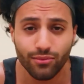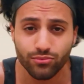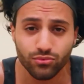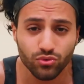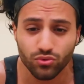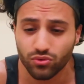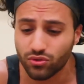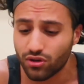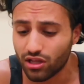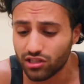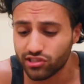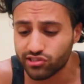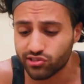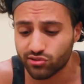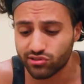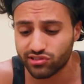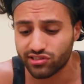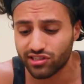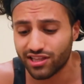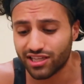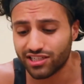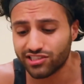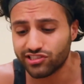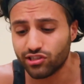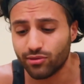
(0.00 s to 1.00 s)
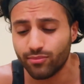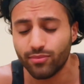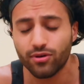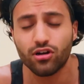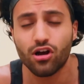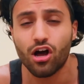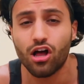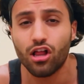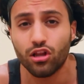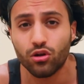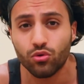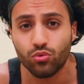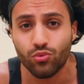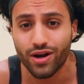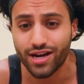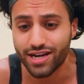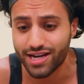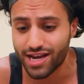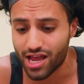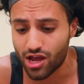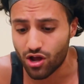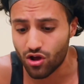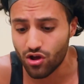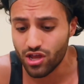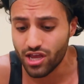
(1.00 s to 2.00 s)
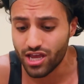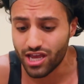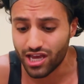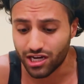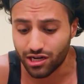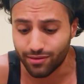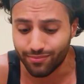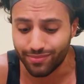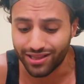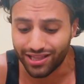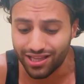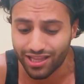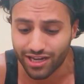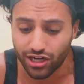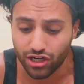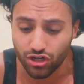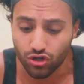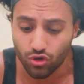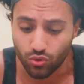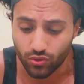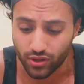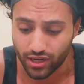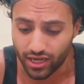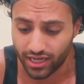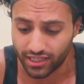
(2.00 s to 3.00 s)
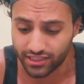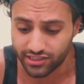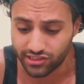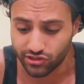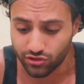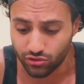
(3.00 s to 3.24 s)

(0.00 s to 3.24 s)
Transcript: I'm doing all sorts of things. So I'm gonna call her right now and I'm gonna let her know, guys.